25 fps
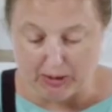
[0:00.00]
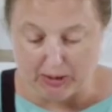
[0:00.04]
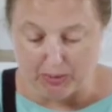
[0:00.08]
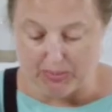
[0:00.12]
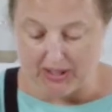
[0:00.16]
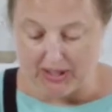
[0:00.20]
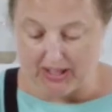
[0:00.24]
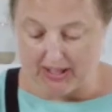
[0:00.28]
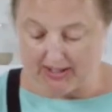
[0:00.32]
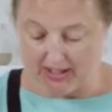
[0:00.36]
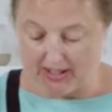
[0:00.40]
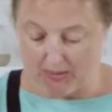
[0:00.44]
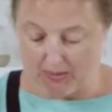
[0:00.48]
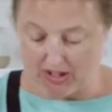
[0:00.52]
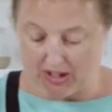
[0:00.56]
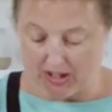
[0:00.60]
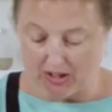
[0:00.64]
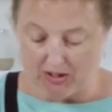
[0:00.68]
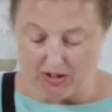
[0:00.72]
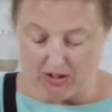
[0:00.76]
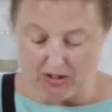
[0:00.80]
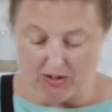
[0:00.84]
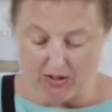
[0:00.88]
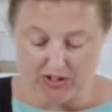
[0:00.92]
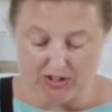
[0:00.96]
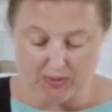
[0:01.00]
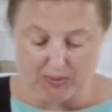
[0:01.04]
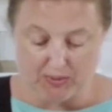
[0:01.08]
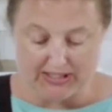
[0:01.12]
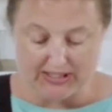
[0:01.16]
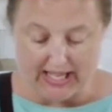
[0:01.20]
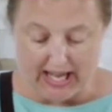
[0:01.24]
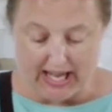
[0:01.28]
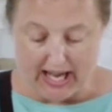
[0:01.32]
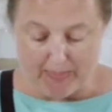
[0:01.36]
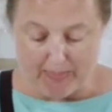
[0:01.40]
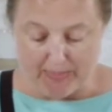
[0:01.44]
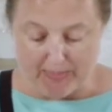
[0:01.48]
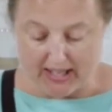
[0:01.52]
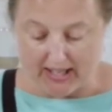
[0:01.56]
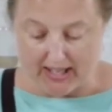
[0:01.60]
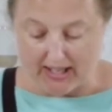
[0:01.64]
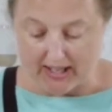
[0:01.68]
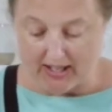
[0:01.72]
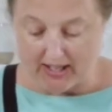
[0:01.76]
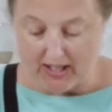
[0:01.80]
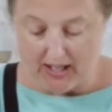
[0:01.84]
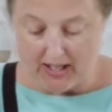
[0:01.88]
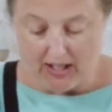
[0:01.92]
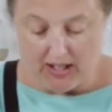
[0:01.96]
a little bit because I want you to notice what's
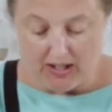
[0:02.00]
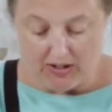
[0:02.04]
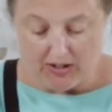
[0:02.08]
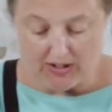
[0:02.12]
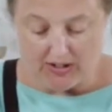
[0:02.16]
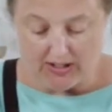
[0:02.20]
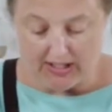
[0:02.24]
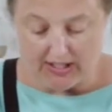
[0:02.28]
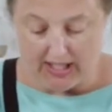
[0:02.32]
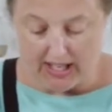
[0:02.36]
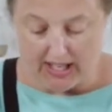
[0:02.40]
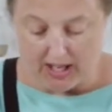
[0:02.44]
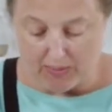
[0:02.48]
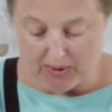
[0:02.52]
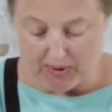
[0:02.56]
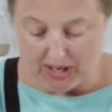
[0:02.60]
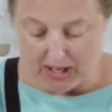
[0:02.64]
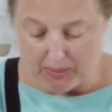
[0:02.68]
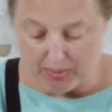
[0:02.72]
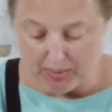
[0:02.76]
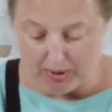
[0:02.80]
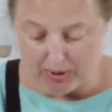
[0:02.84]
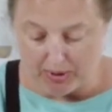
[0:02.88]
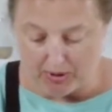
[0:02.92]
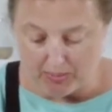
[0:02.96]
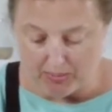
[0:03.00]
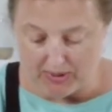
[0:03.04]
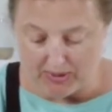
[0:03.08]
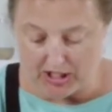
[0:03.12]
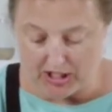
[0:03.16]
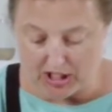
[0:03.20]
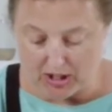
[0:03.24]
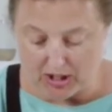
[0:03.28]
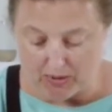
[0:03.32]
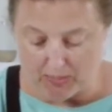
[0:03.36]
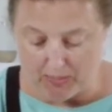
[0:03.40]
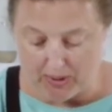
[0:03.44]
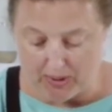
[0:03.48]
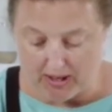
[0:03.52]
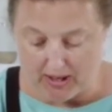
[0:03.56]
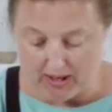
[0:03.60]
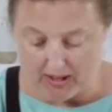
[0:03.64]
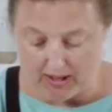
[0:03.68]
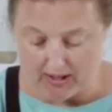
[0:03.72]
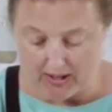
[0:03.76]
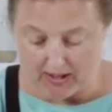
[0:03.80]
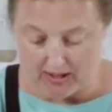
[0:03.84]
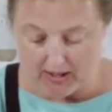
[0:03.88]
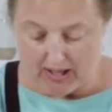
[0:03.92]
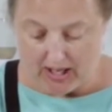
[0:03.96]
happening. Do you see how when I pull my dough
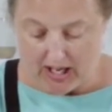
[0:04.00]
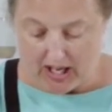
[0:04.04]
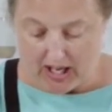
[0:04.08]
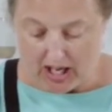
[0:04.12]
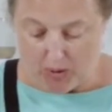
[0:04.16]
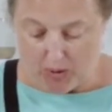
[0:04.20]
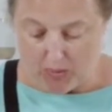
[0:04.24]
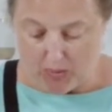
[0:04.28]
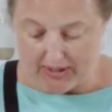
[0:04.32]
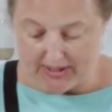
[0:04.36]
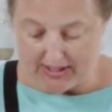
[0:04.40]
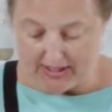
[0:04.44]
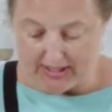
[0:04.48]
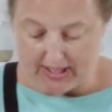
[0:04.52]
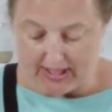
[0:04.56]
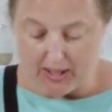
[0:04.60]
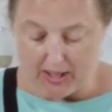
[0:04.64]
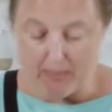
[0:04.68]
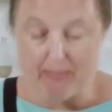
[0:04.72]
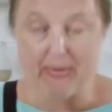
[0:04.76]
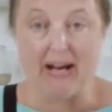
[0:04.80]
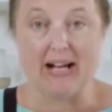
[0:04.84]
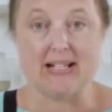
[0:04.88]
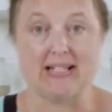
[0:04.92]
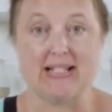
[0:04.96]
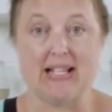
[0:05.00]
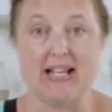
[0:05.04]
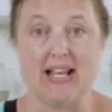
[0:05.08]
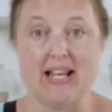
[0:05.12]
apart, it wants to come back